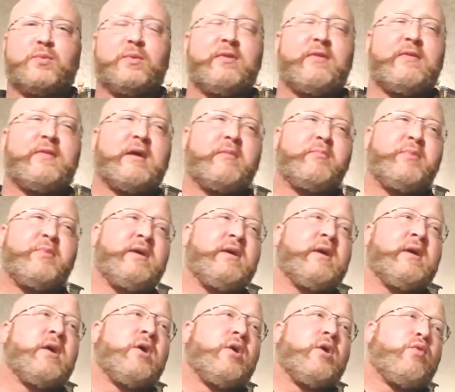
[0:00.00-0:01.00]
whether that
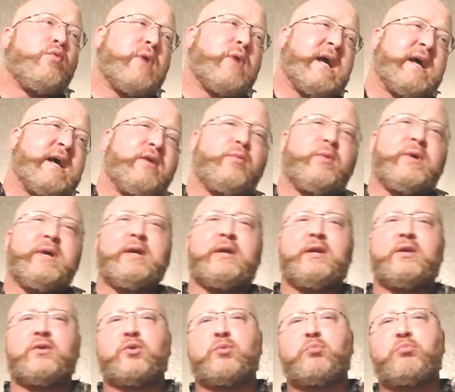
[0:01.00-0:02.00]
be
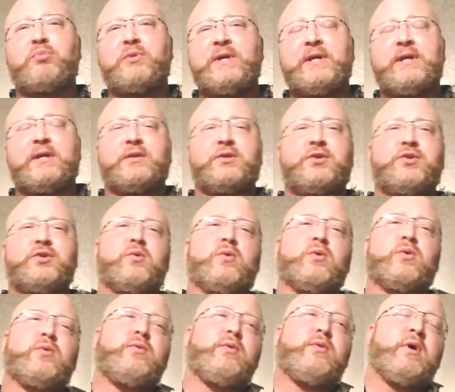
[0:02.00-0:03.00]
ragweed or bleach
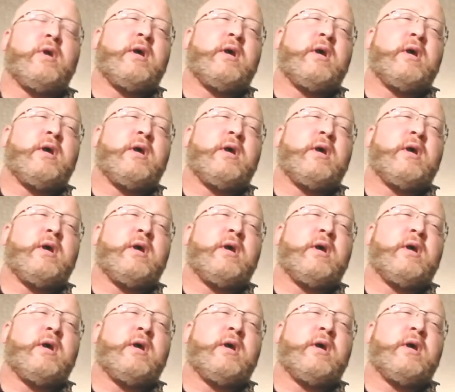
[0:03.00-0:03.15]
or